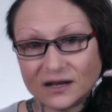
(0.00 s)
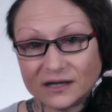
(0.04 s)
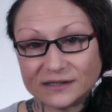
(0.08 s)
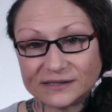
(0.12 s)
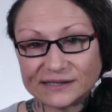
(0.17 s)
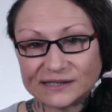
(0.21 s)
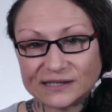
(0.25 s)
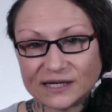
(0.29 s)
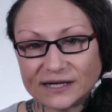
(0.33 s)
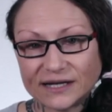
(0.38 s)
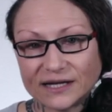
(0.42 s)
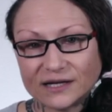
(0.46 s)
A
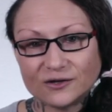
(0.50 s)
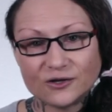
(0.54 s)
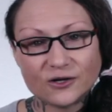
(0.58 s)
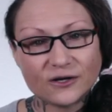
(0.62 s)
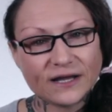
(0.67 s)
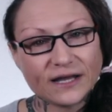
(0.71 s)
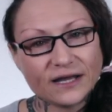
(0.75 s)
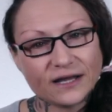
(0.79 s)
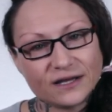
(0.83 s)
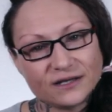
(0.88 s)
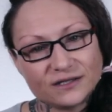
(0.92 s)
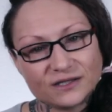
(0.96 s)
study
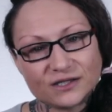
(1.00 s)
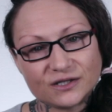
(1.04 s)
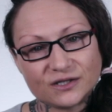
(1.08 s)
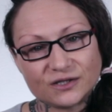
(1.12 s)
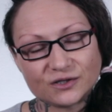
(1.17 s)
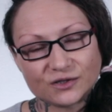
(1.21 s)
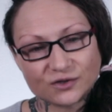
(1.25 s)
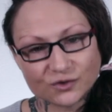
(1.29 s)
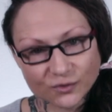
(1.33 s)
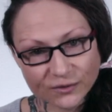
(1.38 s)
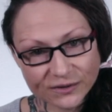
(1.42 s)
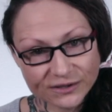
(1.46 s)
looking into the
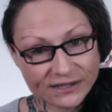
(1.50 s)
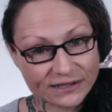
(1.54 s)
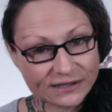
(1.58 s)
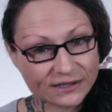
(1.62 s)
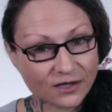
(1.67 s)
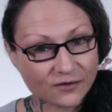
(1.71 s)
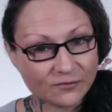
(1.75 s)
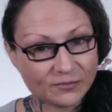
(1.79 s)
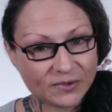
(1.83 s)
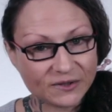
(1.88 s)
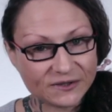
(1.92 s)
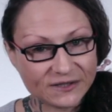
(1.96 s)
sources
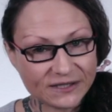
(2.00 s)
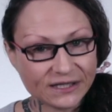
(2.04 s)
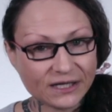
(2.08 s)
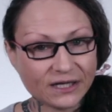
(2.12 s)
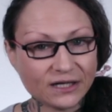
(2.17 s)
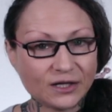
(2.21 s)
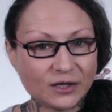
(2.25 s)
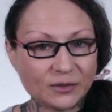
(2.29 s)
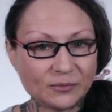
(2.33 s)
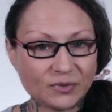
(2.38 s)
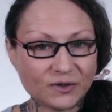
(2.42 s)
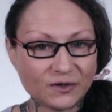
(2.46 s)
of
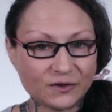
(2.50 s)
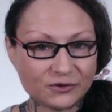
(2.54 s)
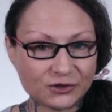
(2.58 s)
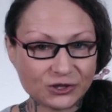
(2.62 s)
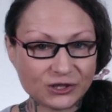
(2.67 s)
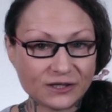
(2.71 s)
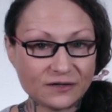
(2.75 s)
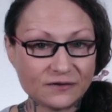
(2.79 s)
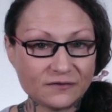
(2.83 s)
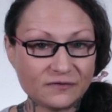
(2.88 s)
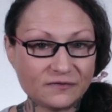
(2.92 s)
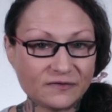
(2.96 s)
particulate
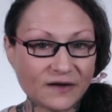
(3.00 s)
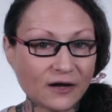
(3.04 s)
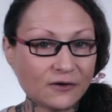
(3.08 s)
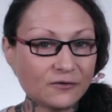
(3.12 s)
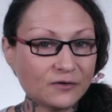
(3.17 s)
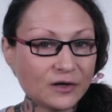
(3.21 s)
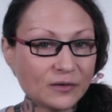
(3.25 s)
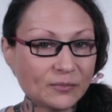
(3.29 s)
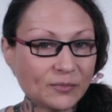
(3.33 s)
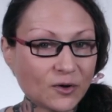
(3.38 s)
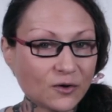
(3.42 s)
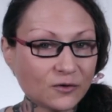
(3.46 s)
pollution
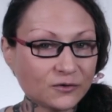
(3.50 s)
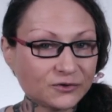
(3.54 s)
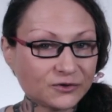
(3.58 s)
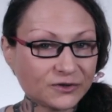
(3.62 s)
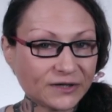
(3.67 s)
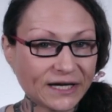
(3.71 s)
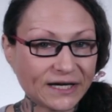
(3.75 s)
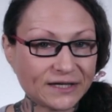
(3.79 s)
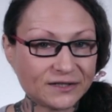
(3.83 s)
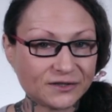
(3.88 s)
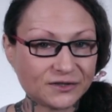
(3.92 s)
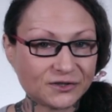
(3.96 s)
found the
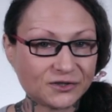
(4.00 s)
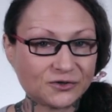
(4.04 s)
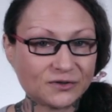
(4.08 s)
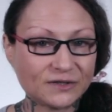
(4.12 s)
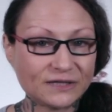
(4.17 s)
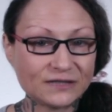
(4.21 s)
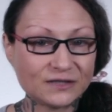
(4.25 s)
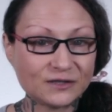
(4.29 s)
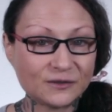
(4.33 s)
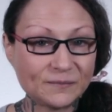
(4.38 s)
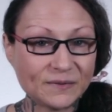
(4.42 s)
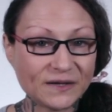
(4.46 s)
poultry
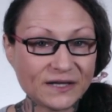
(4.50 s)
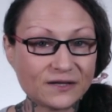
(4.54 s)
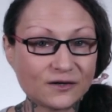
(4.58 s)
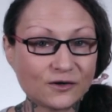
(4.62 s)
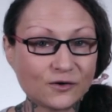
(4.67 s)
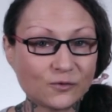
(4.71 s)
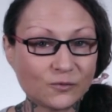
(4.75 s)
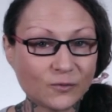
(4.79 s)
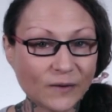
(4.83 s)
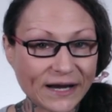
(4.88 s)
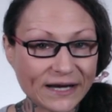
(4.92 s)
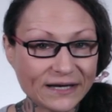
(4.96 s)
industry to be the
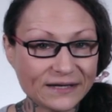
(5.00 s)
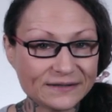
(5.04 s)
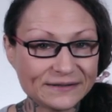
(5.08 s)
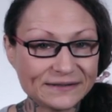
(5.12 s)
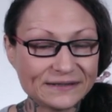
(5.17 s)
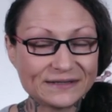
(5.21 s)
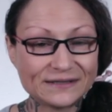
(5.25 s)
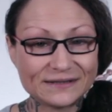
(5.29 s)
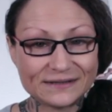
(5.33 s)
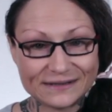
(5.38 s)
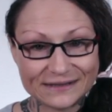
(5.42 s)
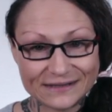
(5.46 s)

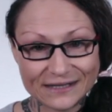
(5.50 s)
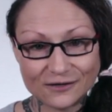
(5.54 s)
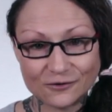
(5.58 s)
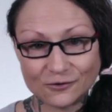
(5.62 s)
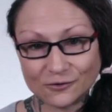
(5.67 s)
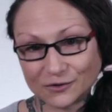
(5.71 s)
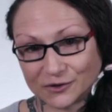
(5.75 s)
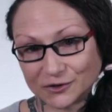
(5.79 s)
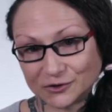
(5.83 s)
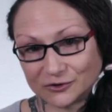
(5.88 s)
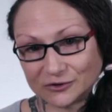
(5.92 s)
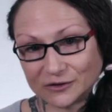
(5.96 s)
greatest
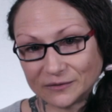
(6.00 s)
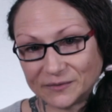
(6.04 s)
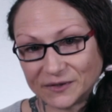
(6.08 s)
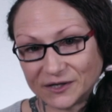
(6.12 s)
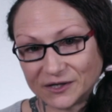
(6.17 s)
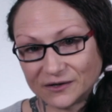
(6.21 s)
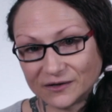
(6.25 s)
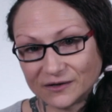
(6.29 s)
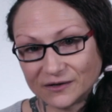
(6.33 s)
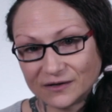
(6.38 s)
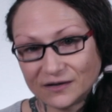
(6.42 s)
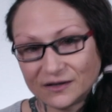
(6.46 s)
single
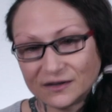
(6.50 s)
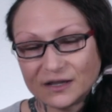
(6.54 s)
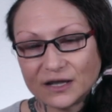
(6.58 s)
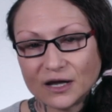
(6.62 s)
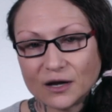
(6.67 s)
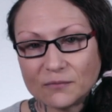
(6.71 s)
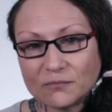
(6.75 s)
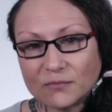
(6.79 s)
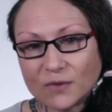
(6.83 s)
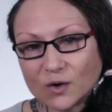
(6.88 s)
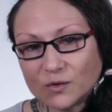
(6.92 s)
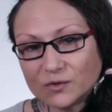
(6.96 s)
contributor. The
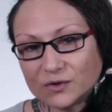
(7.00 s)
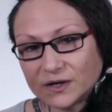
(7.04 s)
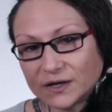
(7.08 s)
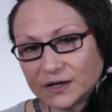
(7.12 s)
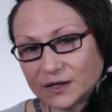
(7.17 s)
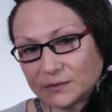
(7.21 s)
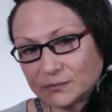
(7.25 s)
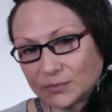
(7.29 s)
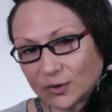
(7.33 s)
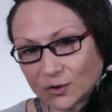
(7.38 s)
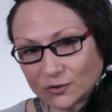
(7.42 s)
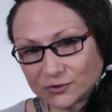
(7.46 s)
ammonia
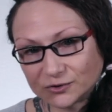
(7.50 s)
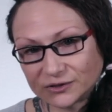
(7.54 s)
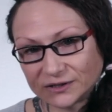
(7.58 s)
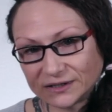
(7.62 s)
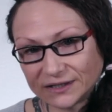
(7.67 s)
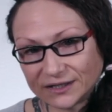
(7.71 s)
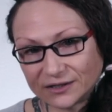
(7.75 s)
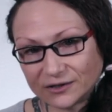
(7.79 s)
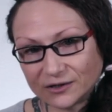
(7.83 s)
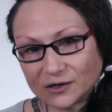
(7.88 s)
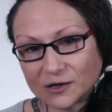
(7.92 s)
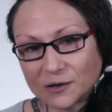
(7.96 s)
in poultry
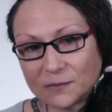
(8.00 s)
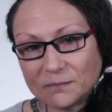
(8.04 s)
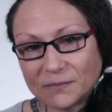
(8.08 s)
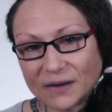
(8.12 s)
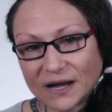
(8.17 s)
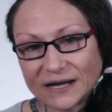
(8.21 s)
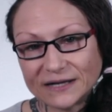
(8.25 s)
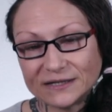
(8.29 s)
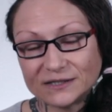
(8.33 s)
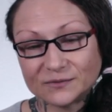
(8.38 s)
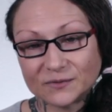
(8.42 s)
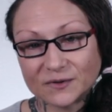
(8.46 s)
litter
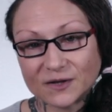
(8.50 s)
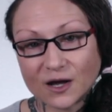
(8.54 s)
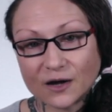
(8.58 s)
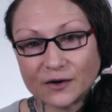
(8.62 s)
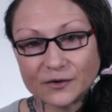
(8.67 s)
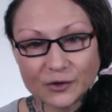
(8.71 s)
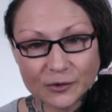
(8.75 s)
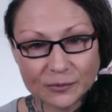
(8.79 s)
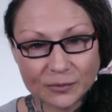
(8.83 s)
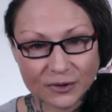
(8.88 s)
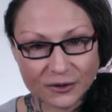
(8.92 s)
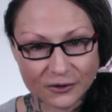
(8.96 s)
combines with
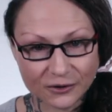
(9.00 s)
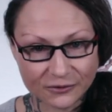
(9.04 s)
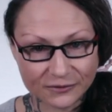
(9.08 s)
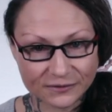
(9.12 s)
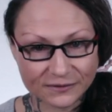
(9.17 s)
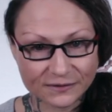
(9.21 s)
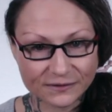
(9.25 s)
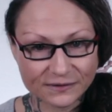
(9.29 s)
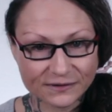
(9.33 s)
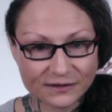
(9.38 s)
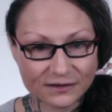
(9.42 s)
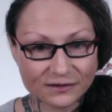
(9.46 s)
other
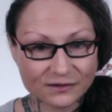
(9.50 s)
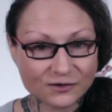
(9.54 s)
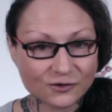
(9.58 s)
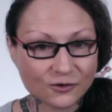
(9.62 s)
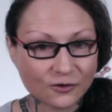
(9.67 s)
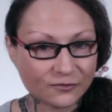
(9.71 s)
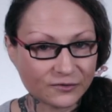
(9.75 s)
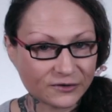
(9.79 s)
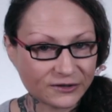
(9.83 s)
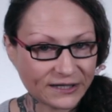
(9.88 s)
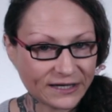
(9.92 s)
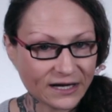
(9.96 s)
pollutants,
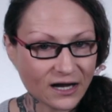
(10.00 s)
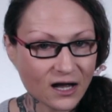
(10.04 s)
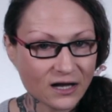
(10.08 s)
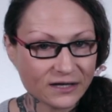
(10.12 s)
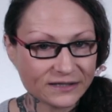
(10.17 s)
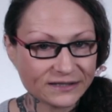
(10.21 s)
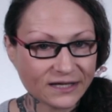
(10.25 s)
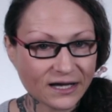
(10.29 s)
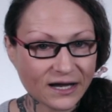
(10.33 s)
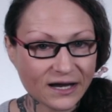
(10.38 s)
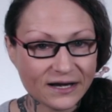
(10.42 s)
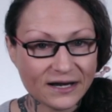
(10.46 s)
sulfur
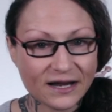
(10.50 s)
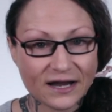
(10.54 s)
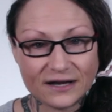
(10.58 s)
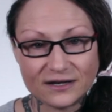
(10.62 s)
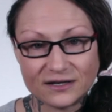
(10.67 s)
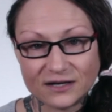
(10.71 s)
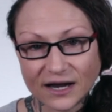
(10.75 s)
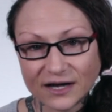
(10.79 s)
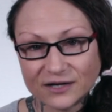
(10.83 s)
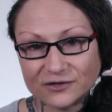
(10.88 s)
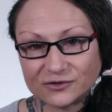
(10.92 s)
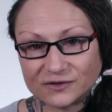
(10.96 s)
dioxide
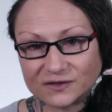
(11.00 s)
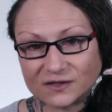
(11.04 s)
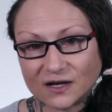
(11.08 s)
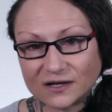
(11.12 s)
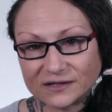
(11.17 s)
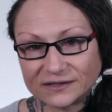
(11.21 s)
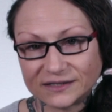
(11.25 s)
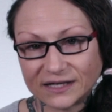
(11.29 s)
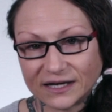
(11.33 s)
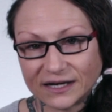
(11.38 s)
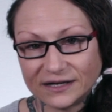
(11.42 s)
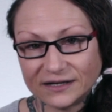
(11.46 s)
and nitrous
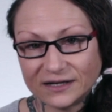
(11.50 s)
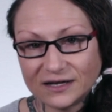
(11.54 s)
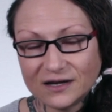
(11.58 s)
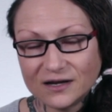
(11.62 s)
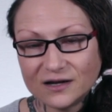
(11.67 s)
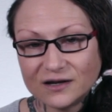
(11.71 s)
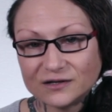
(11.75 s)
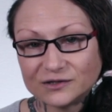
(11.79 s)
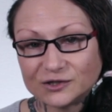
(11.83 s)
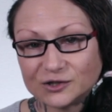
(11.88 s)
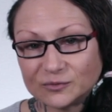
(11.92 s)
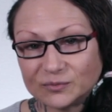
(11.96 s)
oxide,
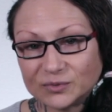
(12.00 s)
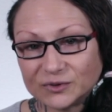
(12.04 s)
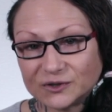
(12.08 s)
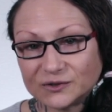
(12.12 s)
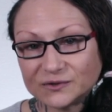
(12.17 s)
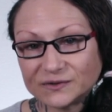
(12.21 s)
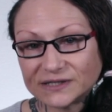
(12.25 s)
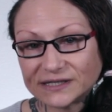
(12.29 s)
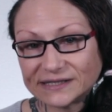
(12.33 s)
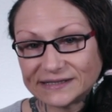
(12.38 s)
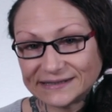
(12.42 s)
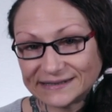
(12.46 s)
to
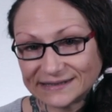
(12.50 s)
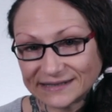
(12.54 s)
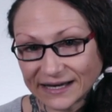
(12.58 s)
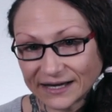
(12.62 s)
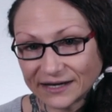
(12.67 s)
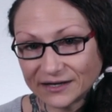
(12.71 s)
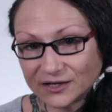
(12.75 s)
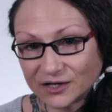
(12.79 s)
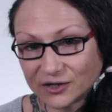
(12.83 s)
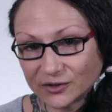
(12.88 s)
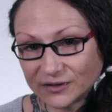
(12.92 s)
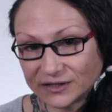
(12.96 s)
produce a
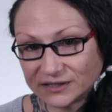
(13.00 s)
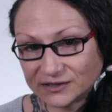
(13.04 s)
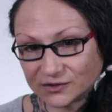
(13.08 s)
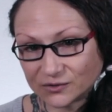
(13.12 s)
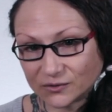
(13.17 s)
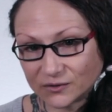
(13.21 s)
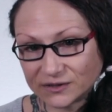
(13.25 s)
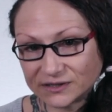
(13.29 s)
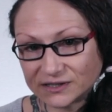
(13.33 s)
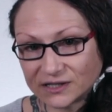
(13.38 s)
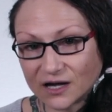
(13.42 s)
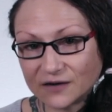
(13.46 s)
secondary
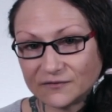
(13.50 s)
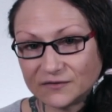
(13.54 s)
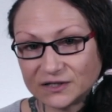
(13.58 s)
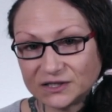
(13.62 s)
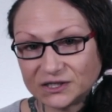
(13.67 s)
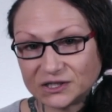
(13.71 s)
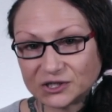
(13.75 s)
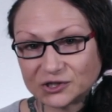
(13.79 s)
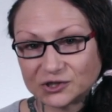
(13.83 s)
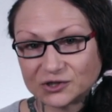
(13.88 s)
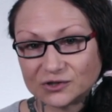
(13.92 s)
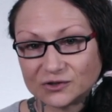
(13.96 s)
source of
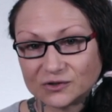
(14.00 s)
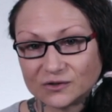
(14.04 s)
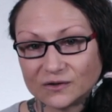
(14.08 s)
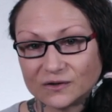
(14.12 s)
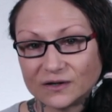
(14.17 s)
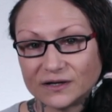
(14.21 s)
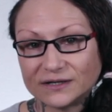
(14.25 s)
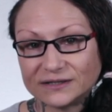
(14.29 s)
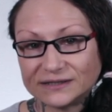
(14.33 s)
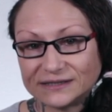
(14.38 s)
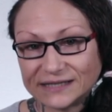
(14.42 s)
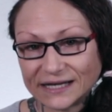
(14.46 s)

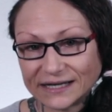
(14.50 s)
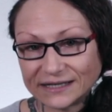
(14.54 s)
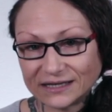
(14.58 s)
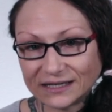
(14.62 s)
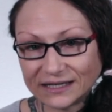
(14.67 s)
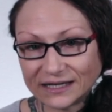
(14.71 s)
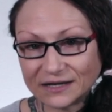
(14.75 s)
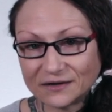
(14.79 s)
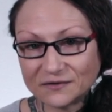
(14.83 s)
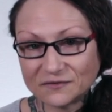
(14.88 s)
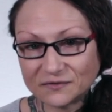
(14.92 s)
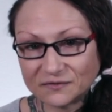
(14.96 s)
additional
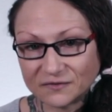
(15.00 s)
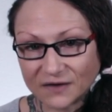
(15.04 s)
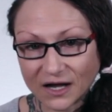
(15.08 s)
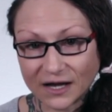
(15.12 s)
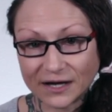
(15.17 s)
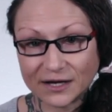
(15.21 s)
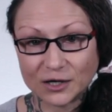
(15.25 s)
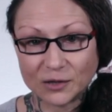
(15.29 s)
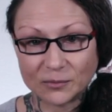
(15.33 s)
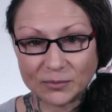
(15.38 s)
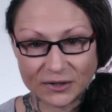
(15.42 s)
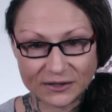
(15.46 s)
deadly
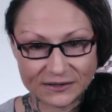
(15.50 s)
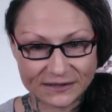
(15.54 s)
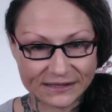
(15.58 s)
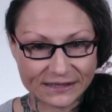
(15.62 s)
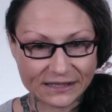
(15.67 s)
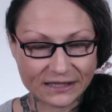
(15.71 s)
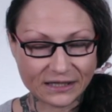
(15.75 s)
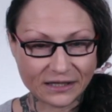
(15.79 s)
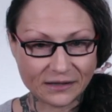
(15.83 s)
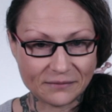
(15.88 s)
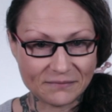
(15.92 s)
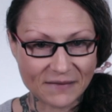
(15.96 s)
fine
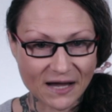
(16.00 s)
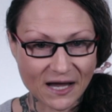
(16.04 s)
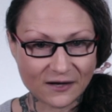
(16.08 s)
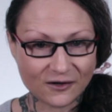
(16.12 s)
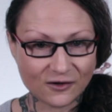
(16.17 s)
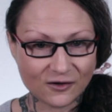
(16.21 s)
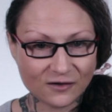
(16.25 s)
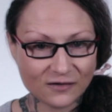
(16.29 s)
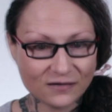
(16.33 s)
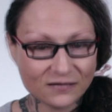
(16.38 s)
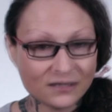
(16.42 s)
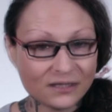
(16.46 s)
particulate
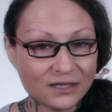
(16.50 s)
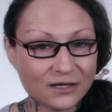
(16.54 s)
matter.